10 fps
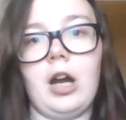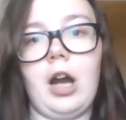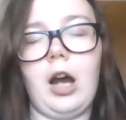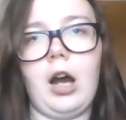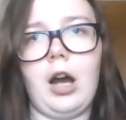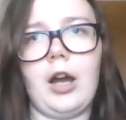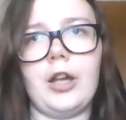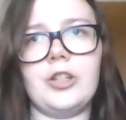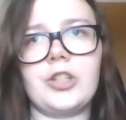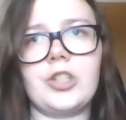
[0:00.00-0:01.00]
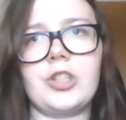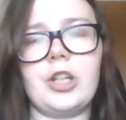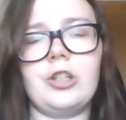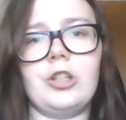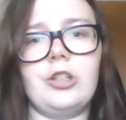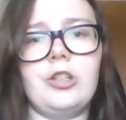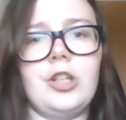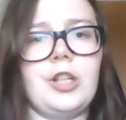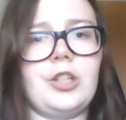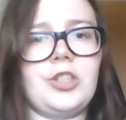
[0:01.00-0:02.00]
I studied
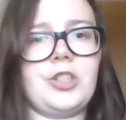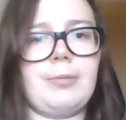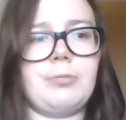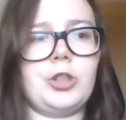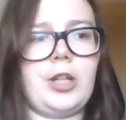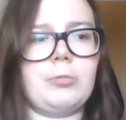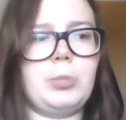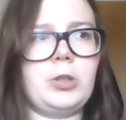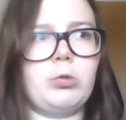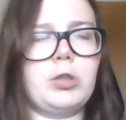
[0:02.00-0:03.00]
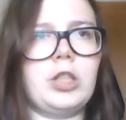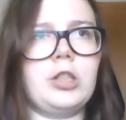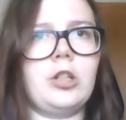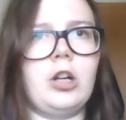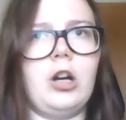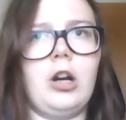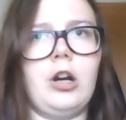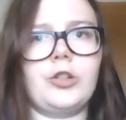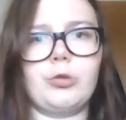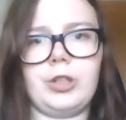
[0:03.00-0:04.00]
this subject between
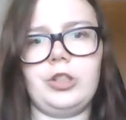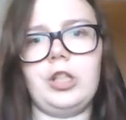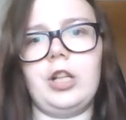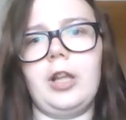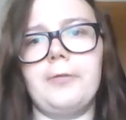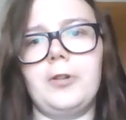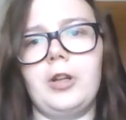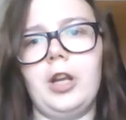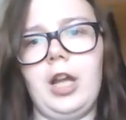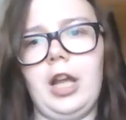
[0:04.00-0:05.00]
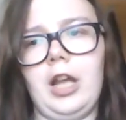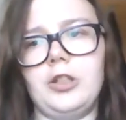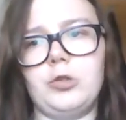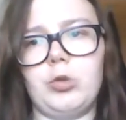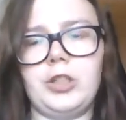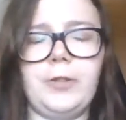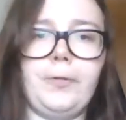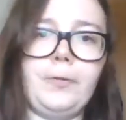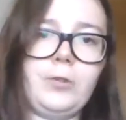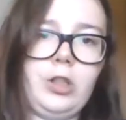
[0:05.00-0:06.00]
2011 and
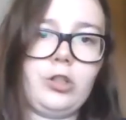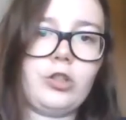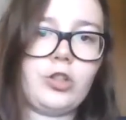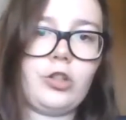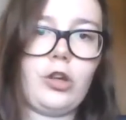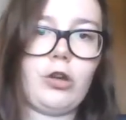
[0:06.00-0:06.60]
2015, so